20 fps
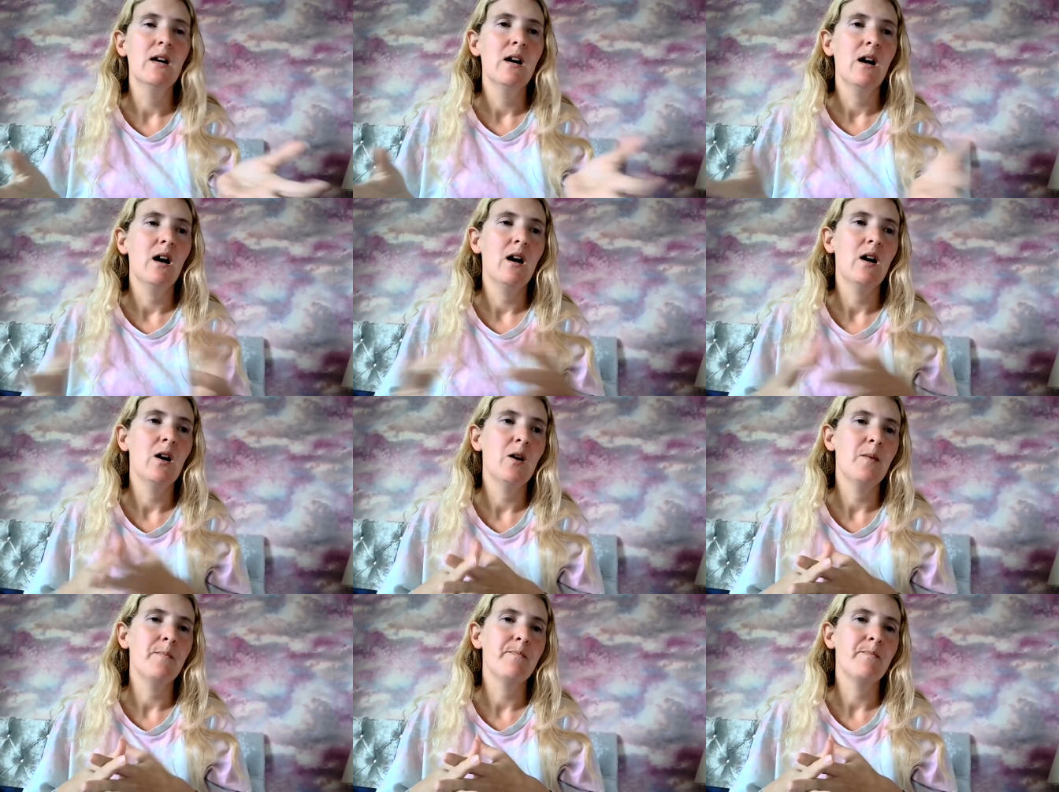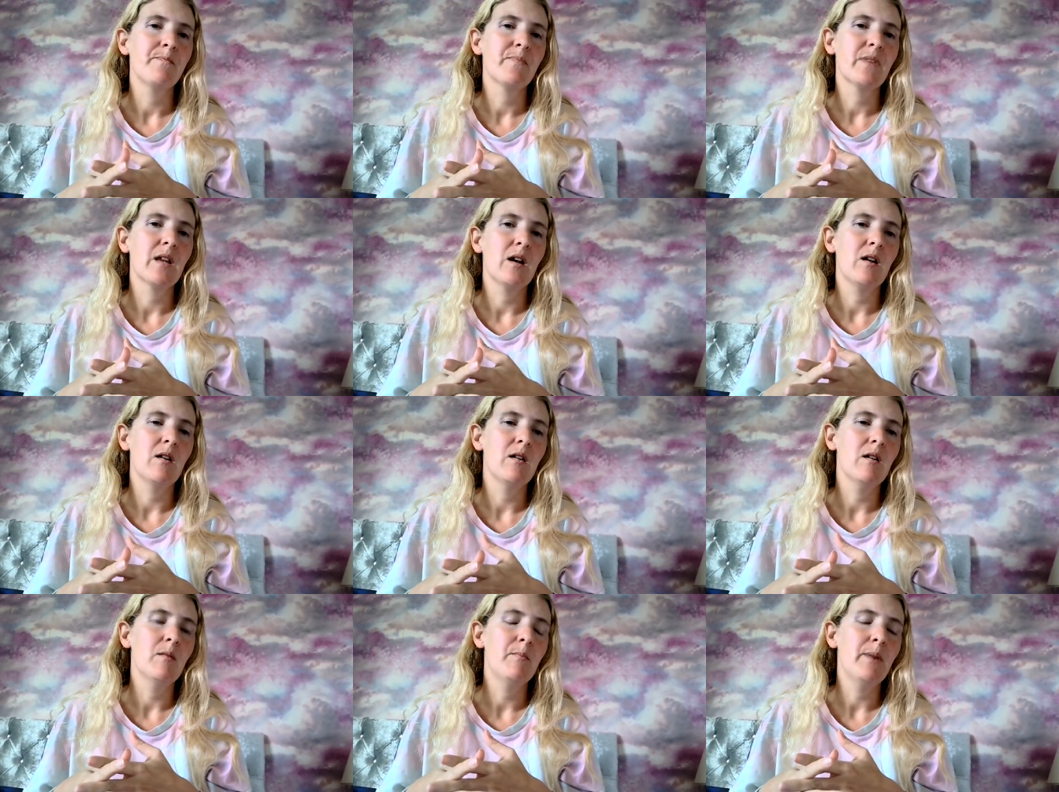Um,
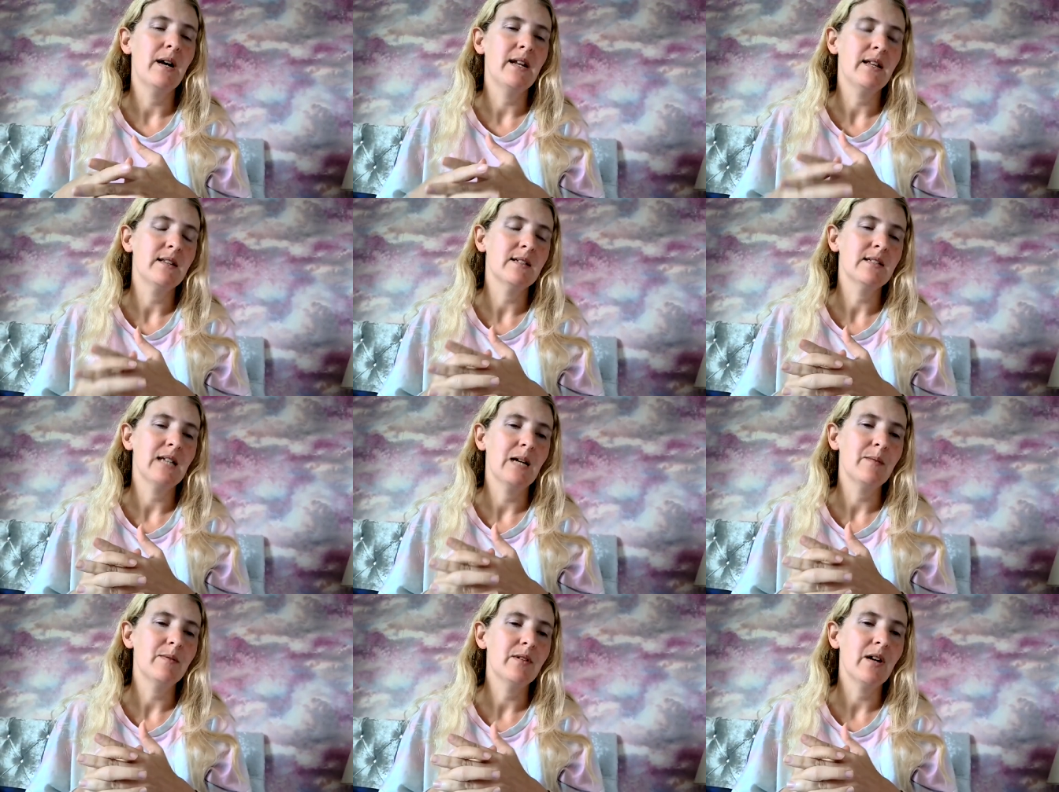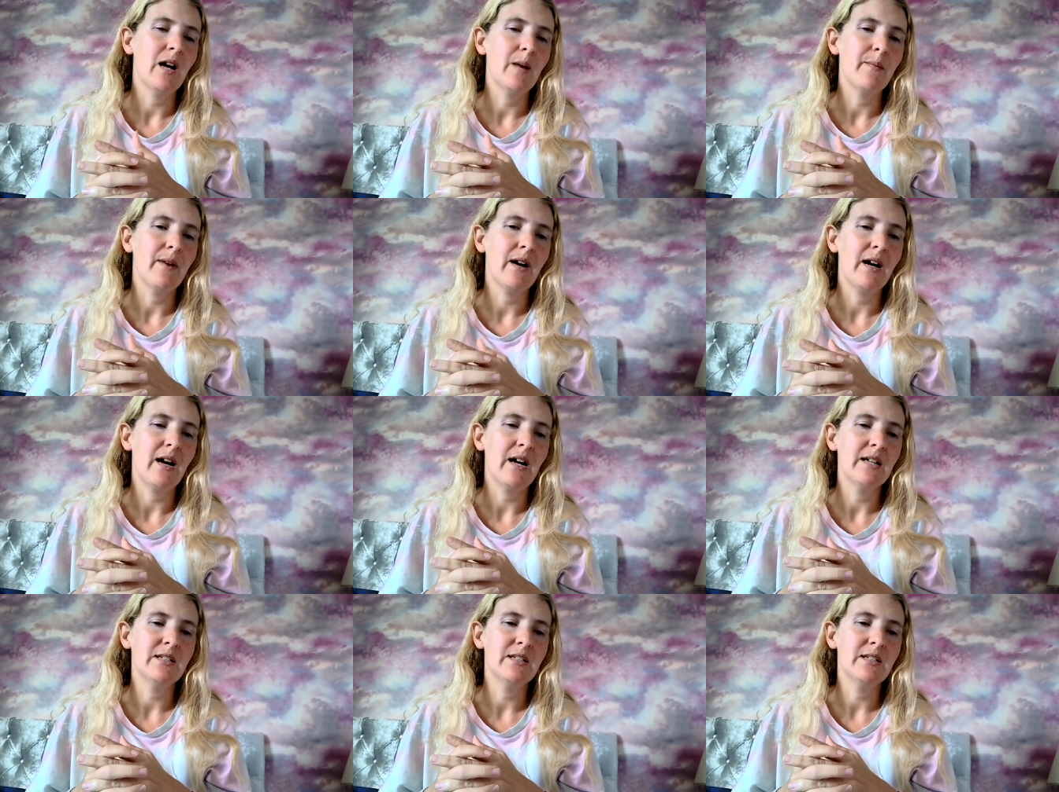but at the same time, I,